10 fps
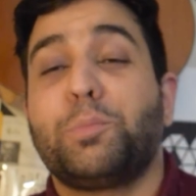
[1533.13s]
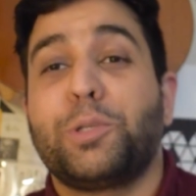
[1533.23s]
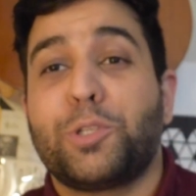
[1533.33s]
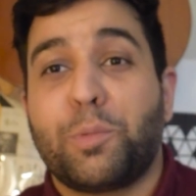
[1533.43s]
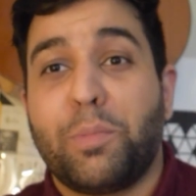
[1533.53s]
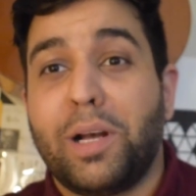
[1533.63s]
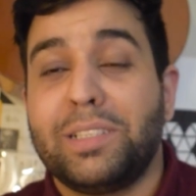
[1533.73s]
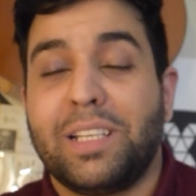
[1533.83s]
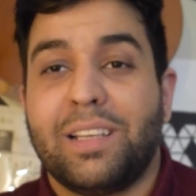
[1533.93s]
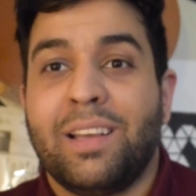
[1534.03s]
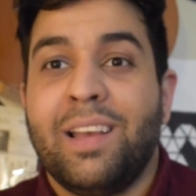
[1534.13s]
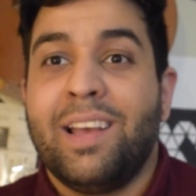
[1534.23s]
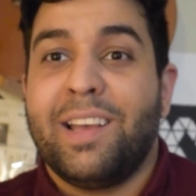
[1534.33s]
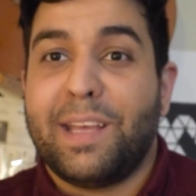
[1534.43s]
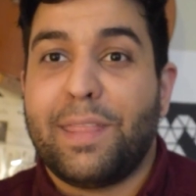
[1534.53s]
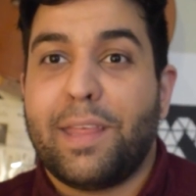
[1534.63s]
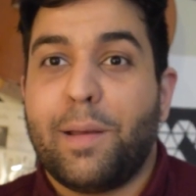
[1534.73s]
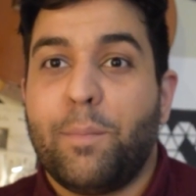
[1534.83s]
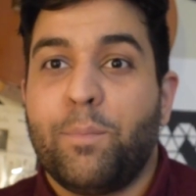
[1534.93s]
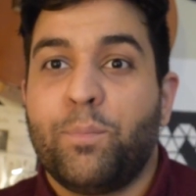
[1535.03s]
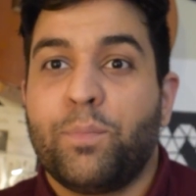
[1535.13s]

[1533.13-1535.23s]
to put your money in them.